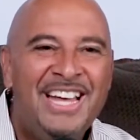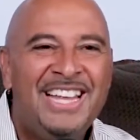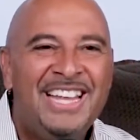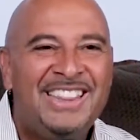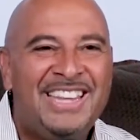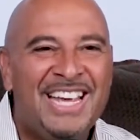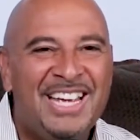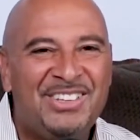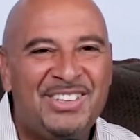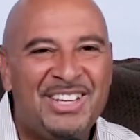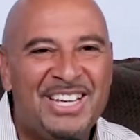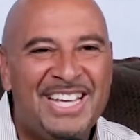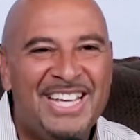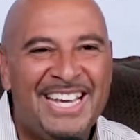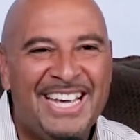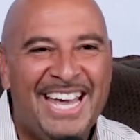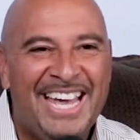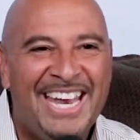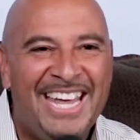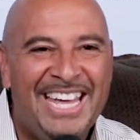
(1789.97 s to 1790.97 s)
things are going to
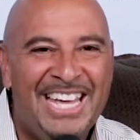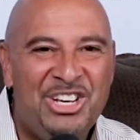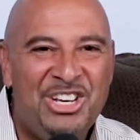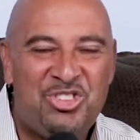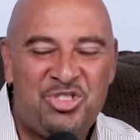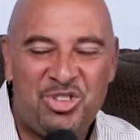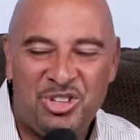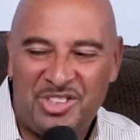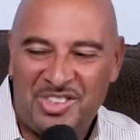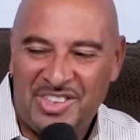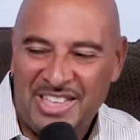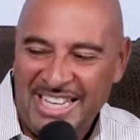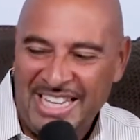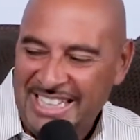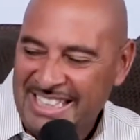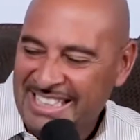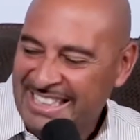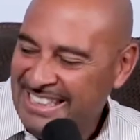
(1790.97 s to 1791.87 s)
get interesting